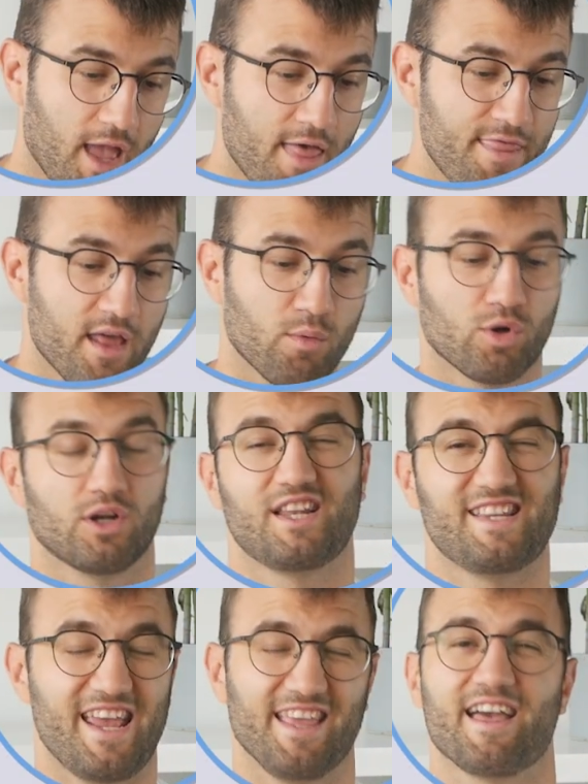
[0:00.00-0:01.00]
And then we're gonna
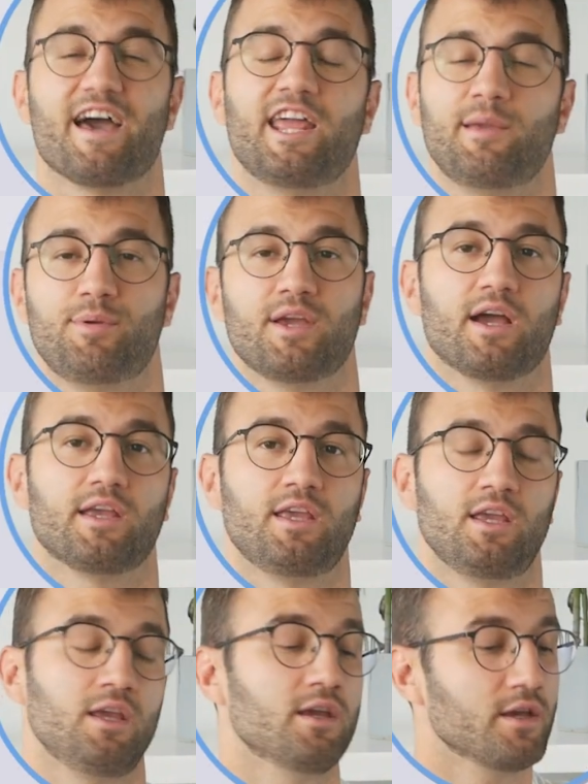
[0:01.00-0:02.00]
take that API
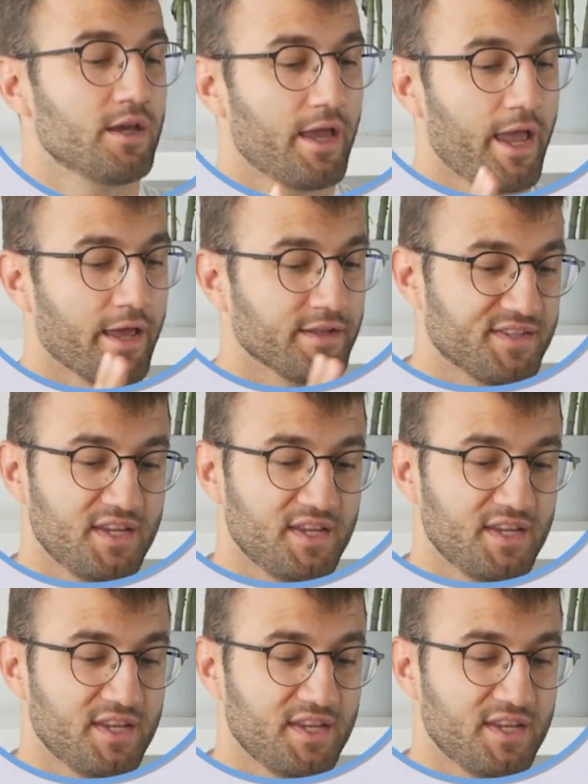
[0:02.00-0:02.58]
key and